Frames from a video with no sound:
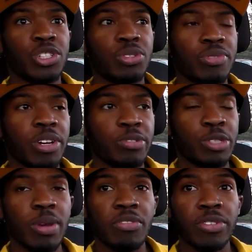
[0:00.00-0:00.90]
she was very
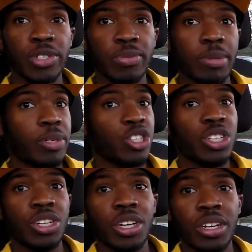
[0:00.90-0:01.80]
respectful to me. But
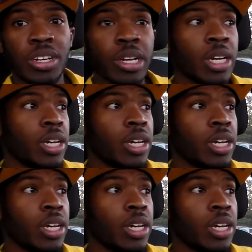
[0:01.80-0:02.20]
she could